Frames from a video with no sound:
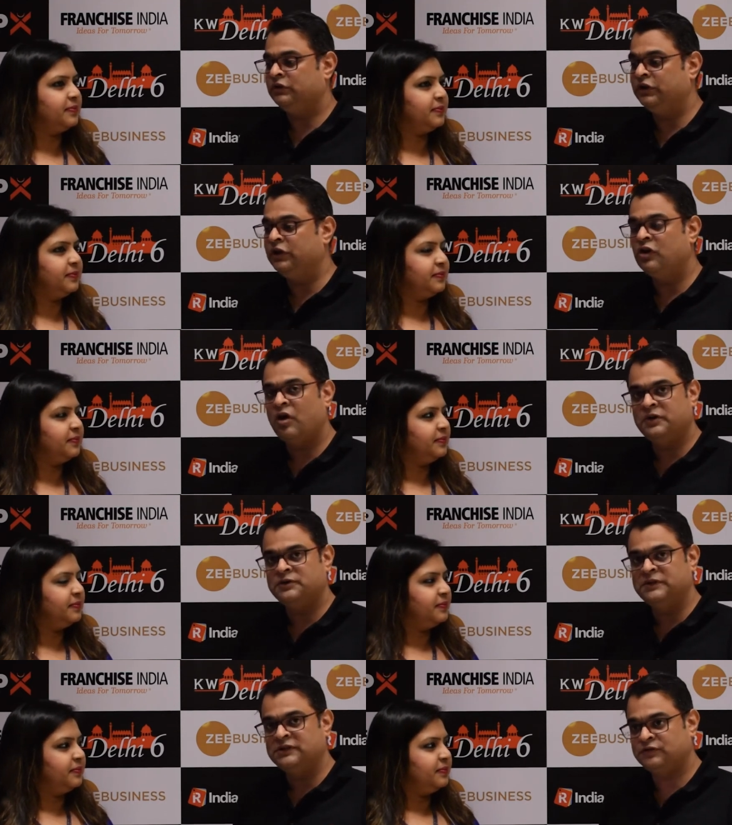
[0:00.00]
Speaker 1: the e-commerce
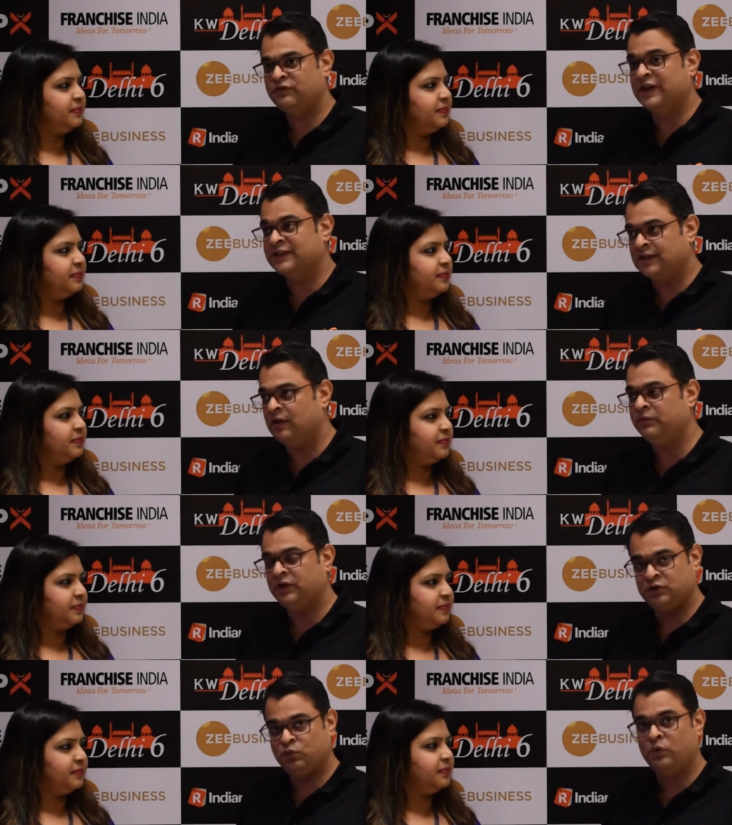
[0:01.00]
business, for example,
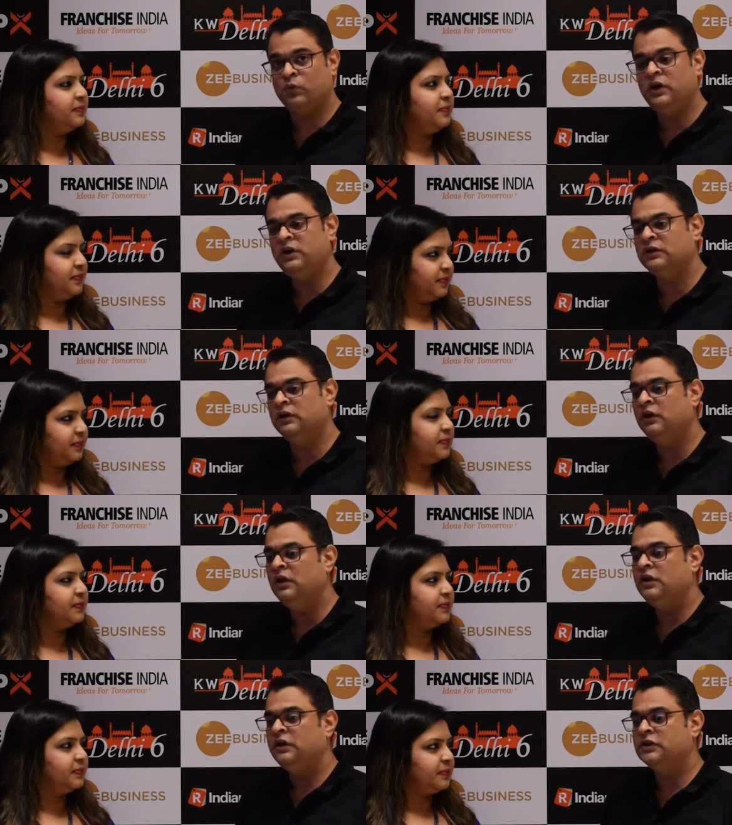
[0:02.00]
as one vertical,
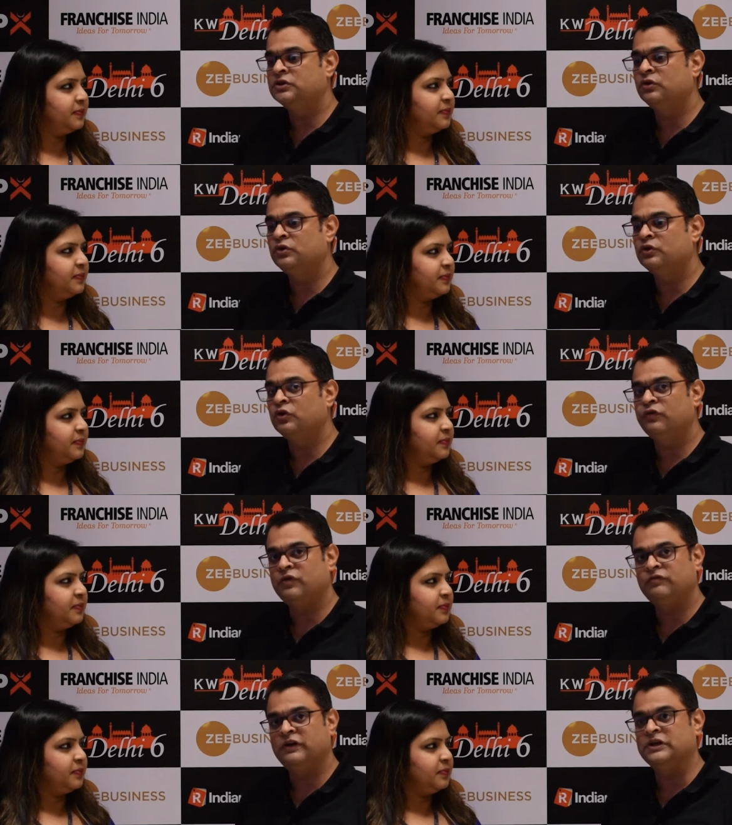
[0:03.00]
is going to grow
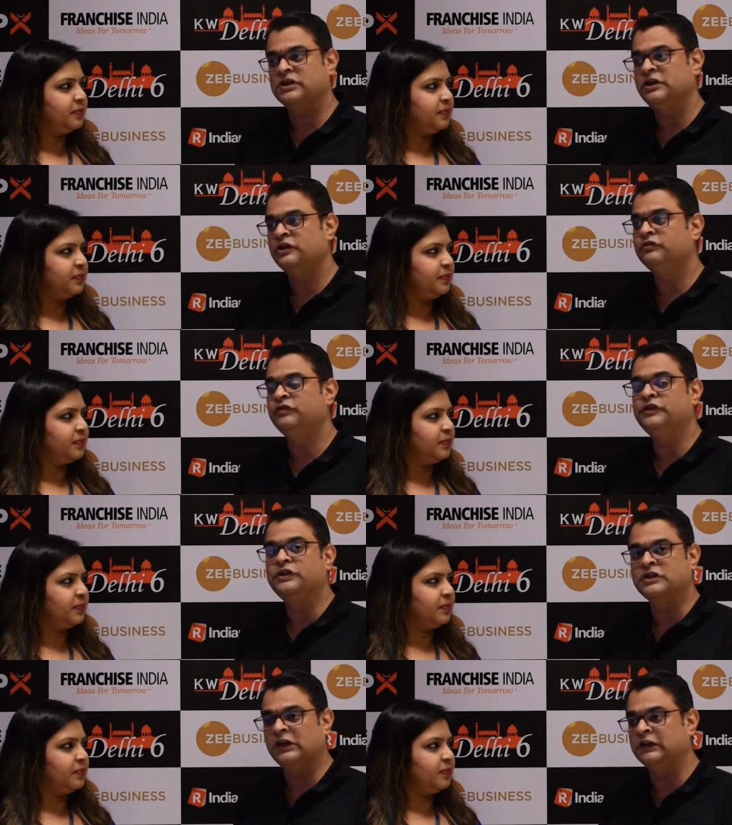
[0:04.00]
from 1 trillion to 50
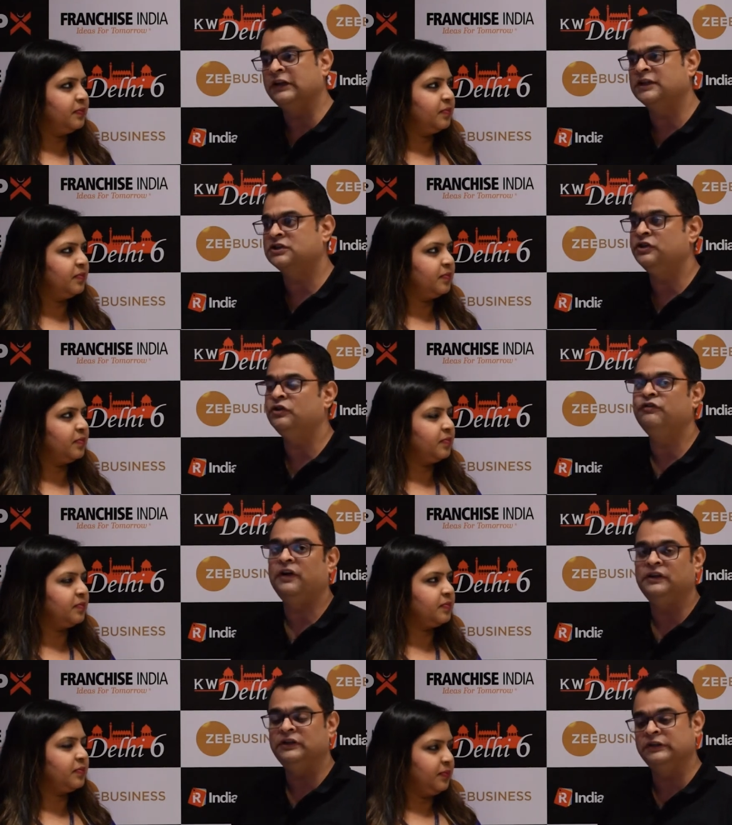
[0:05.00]
trillion in the next 3 to
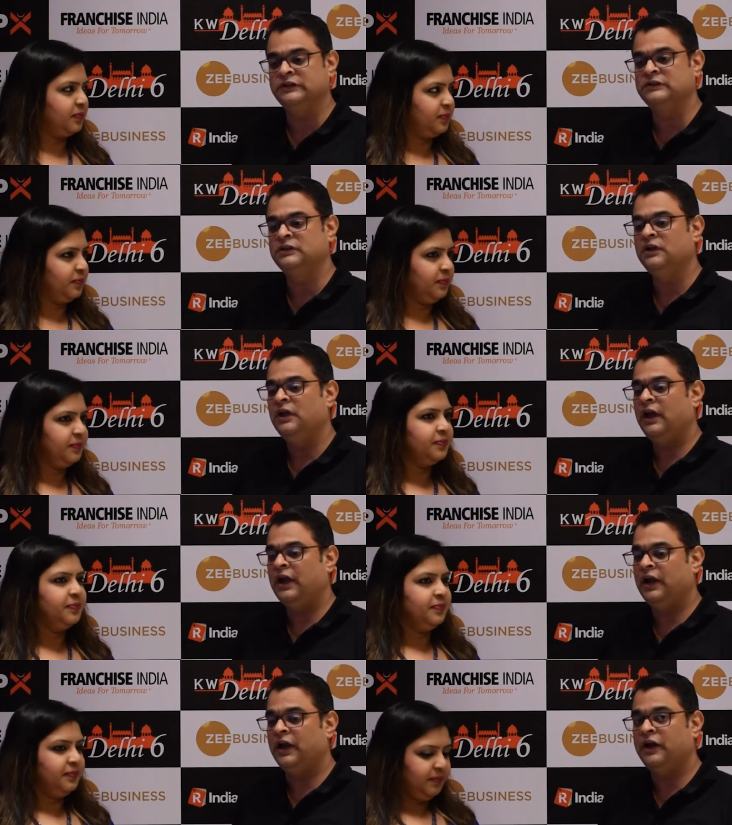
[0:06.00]
5 years.
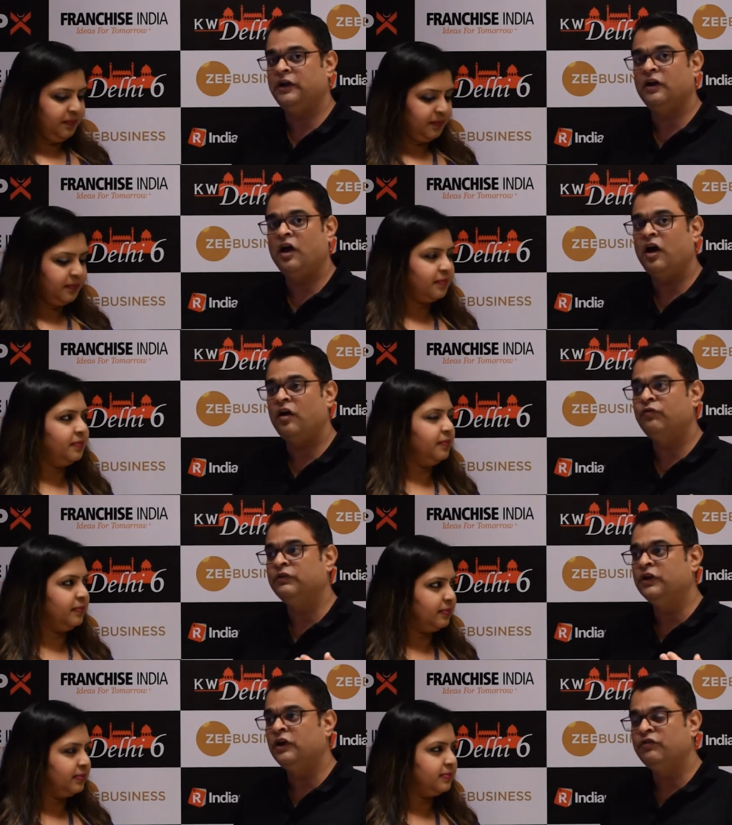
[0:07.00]
And
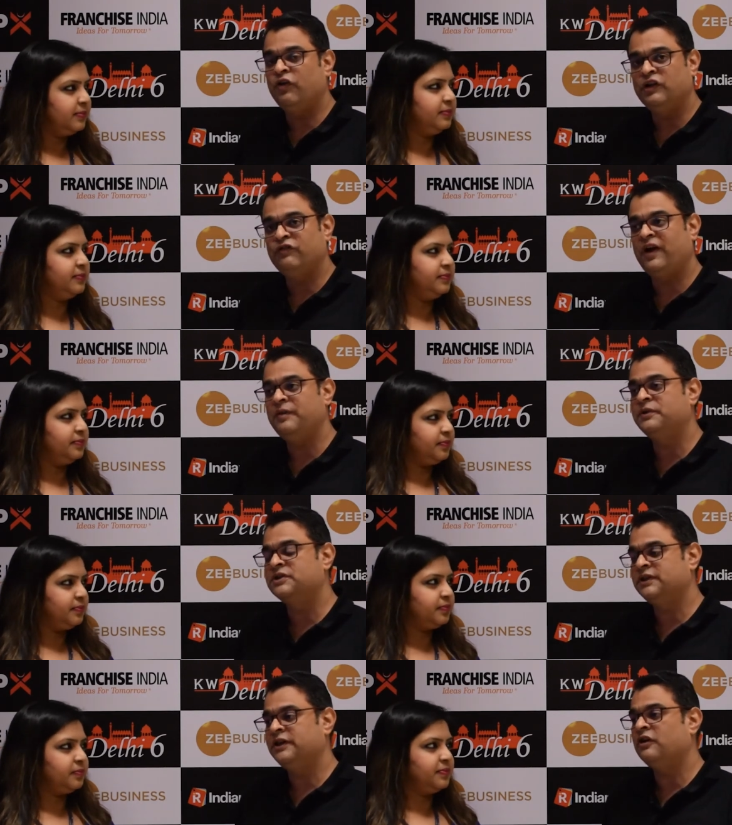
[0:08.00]
nearly
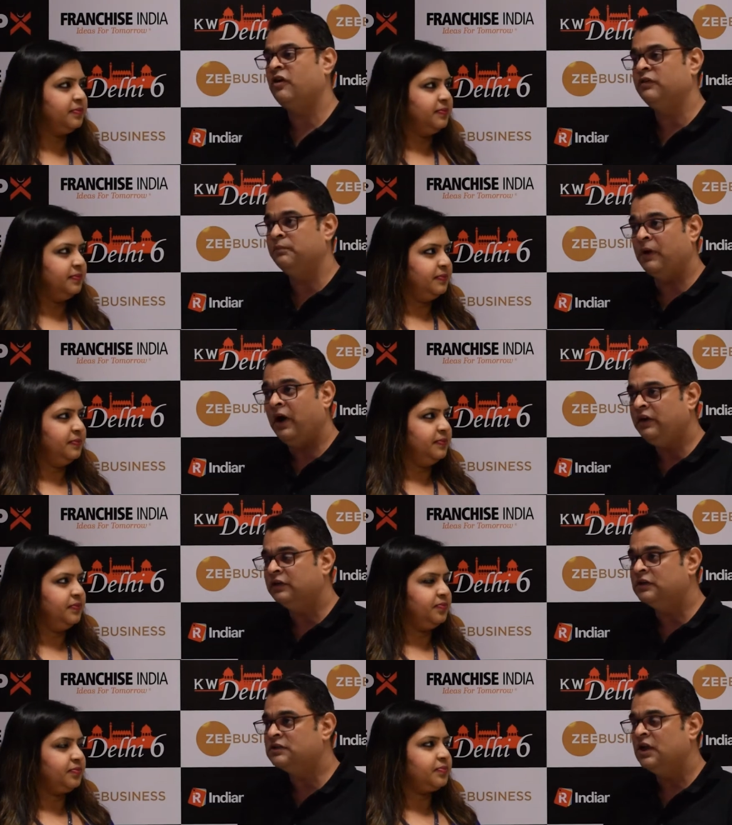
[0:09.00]
45% of the
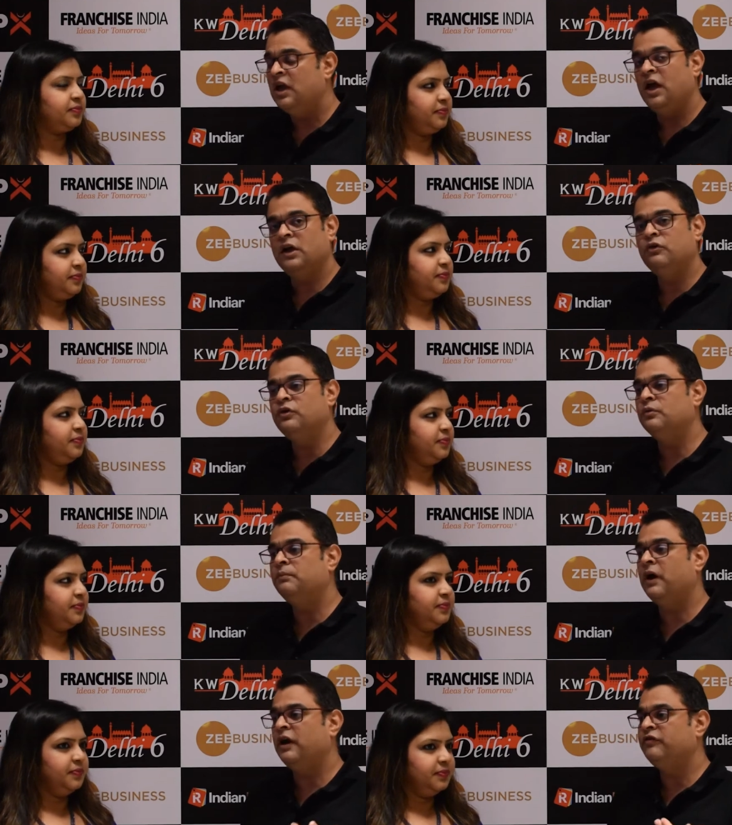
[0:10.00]
buyers are going to
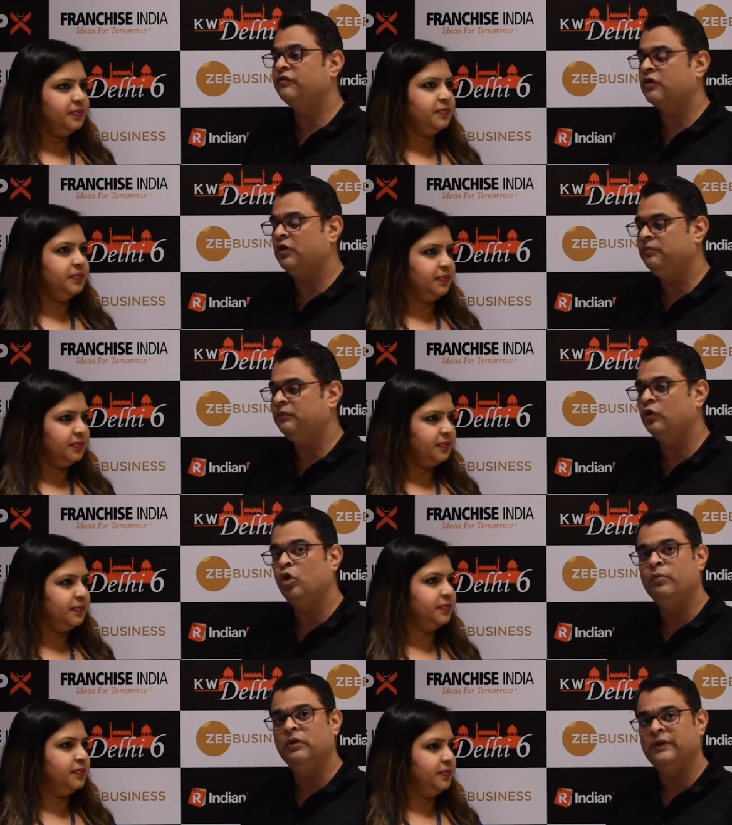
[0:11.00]
buy from
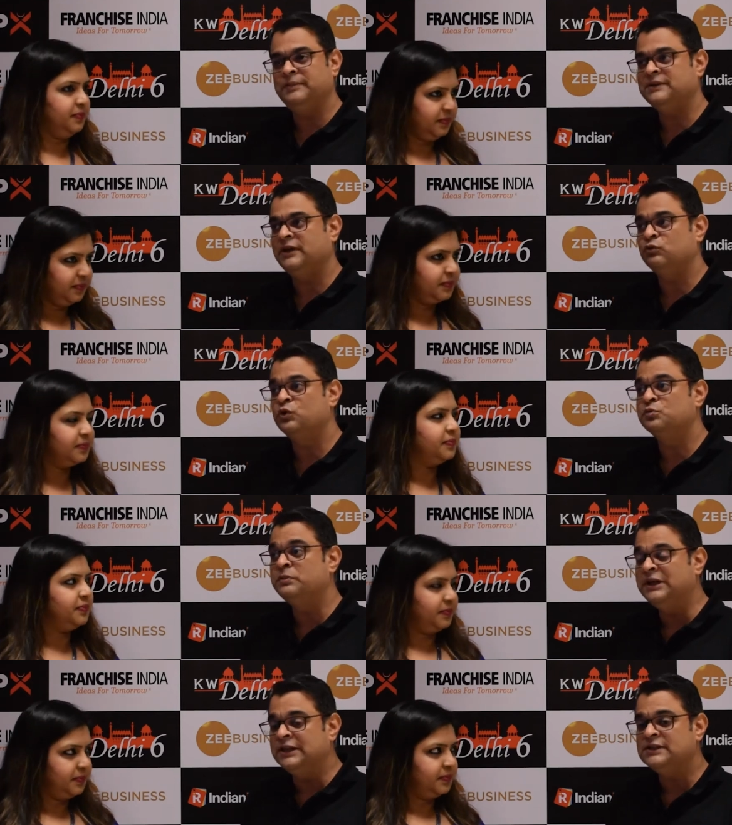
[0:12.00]
global websites, which
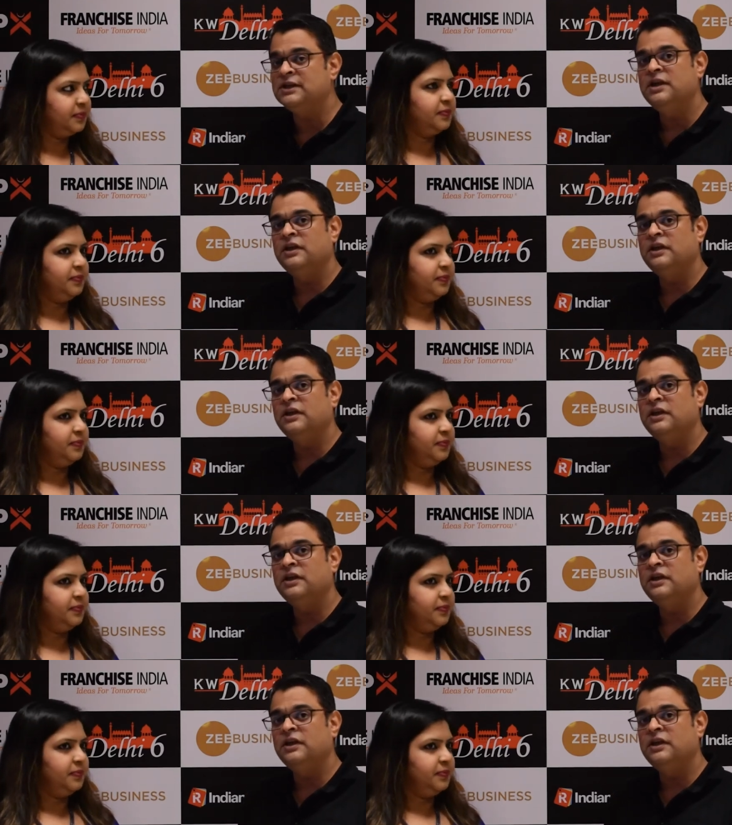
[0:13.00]
means